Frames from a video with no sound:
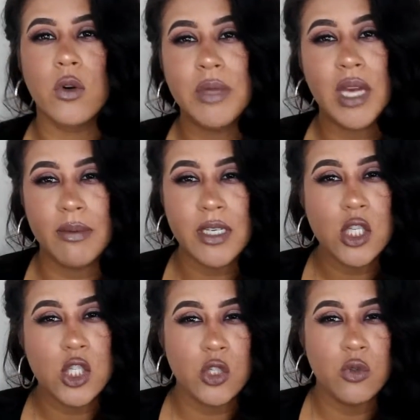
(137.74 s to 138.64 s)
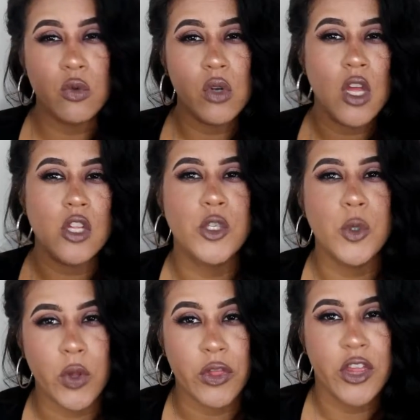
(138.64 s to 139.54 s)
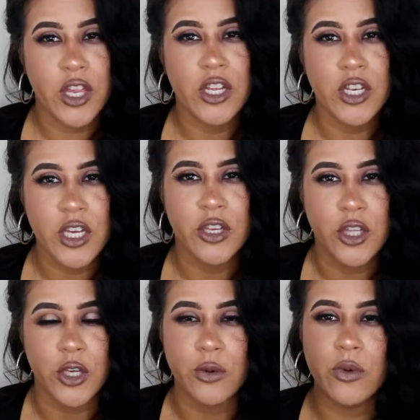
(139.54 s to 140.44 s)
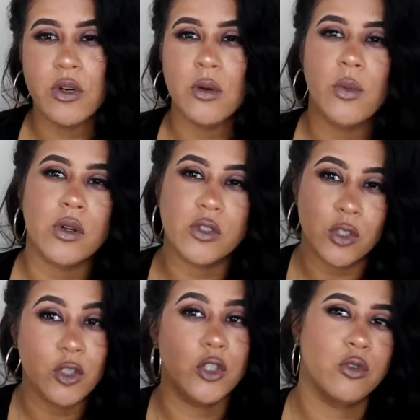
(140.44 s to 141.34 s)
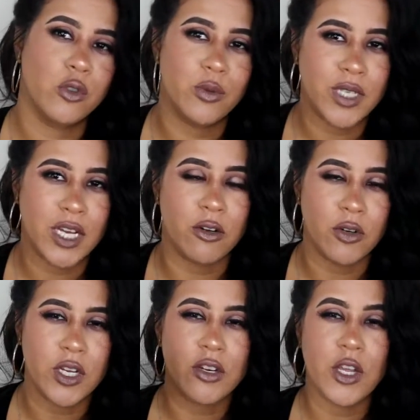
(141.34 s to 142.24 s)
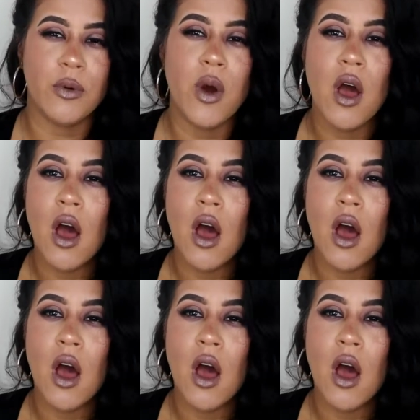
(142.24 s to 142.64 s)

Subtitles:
will be coming soon to a theater near you, well, to a YouTube channel near you.